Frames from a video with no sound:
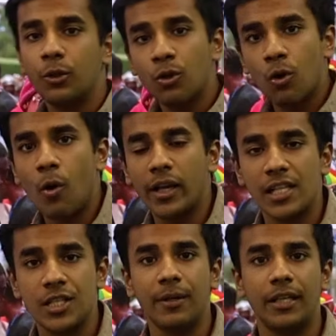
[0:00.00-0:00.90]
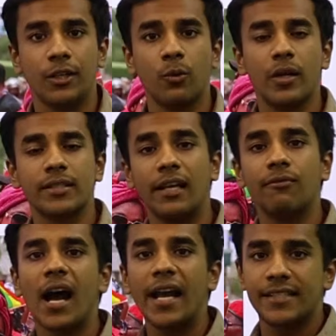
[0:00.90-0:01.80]
know what LGBTQ is and
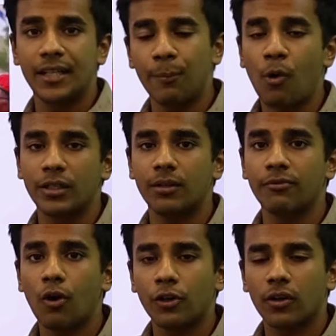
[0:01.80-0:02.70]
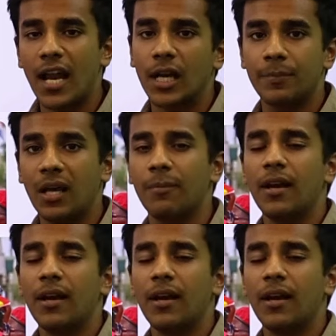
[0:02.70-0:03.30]
why is it important for your CLAT prep.